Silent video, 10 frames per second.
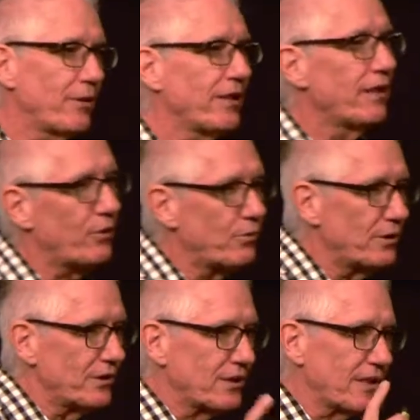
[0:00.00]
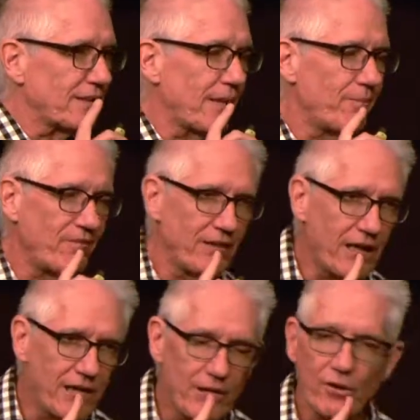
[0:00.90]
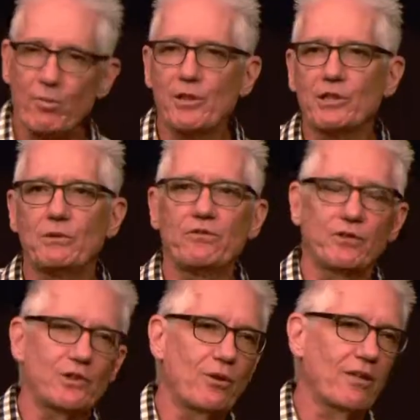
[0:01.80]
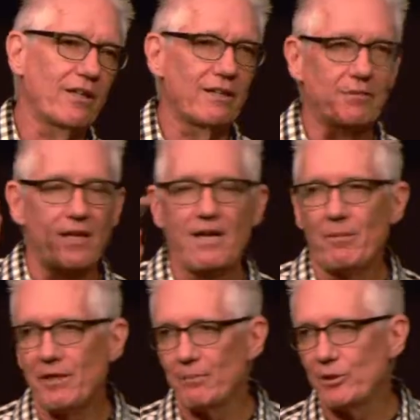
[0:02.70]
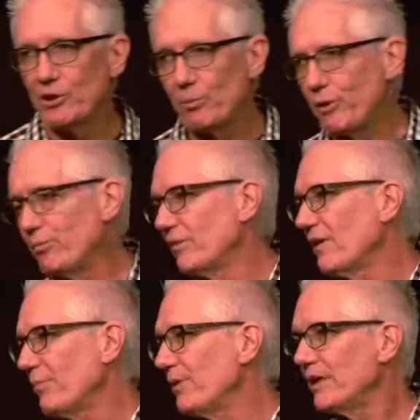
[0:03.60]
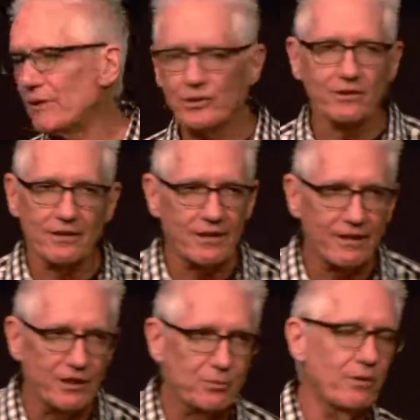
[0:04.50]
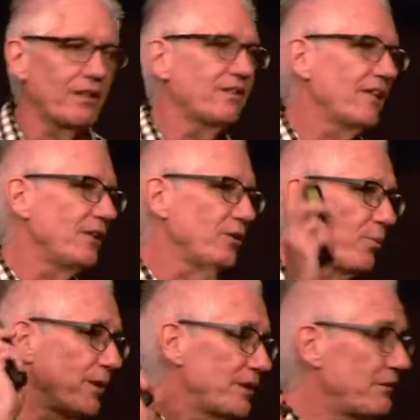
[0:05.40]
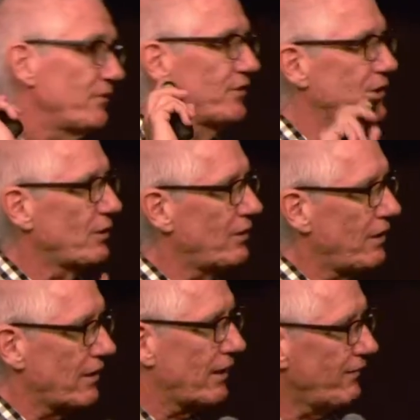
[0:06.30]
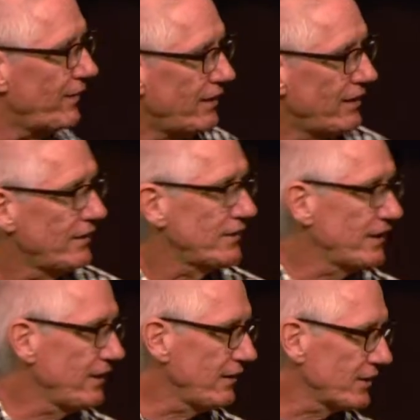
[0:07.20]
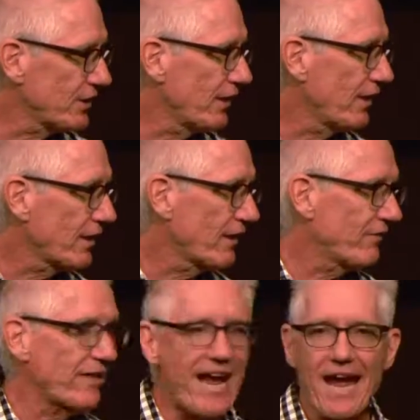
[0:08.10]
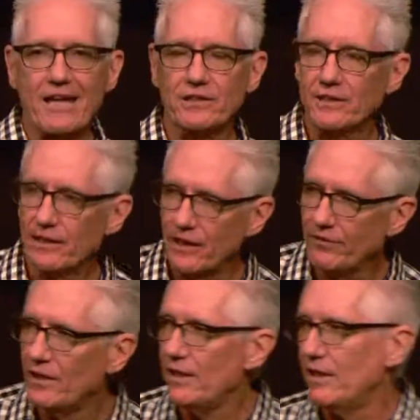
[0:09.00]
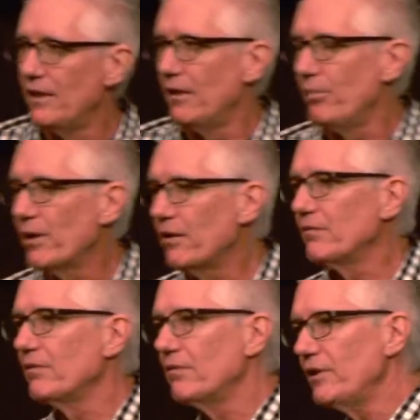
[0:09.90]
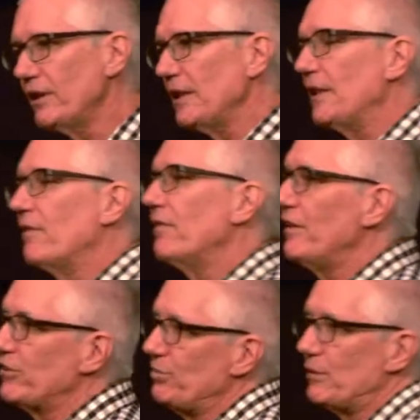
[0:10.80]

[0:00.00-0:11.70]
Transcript: of the other ones because I've done youth ministry for so long. I mean, I'm used to people not being interested in the gospel. I've done youth ministry for so long. I've seen this uh, kind of react stuff. But it really grieves me